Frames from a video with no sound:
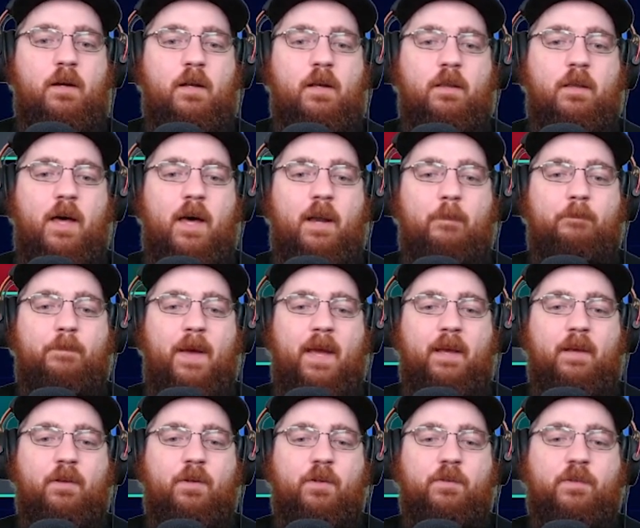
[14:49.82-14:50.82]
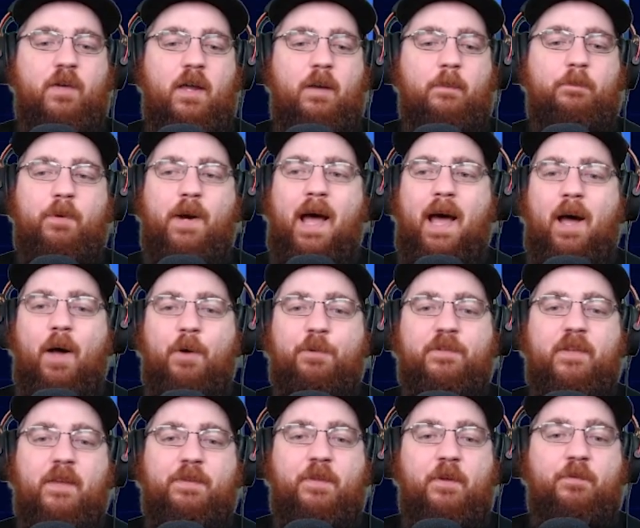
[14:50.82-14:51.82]
a lot of Bengals, a lot of Browns,
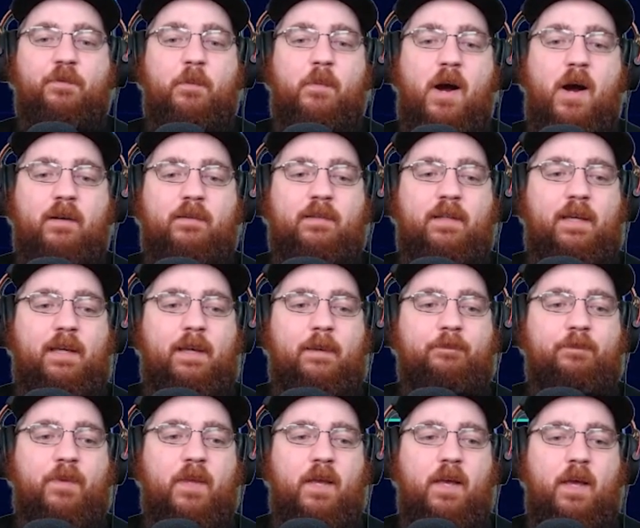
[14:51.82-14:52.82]
nothing from our team.